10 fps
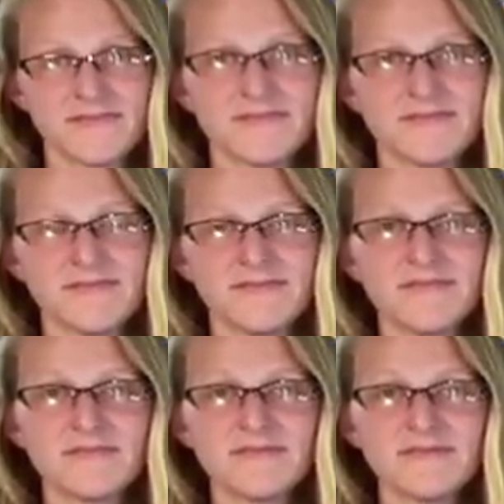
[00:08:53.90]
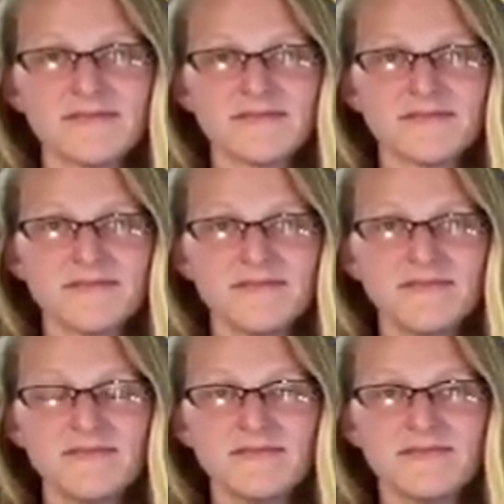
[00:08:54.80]

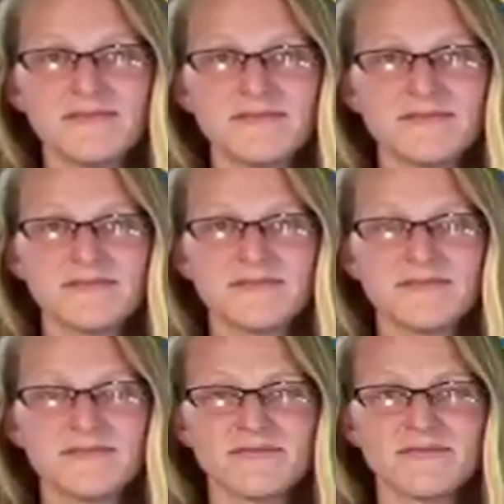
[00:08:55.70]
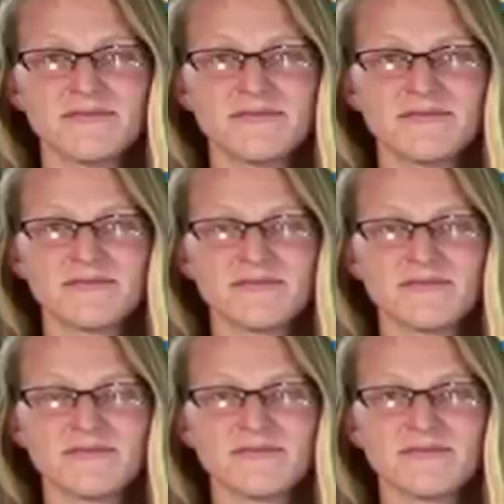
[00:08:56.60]

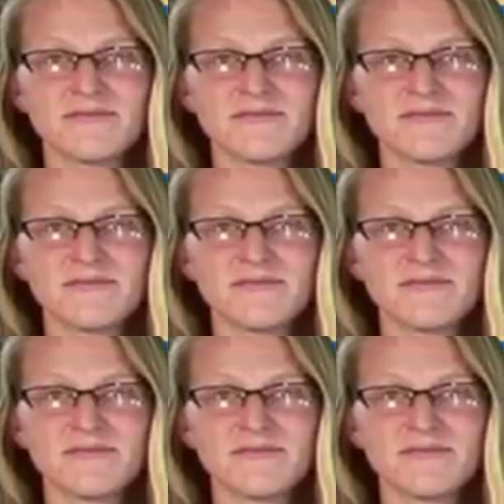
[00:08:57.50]
(not speaking)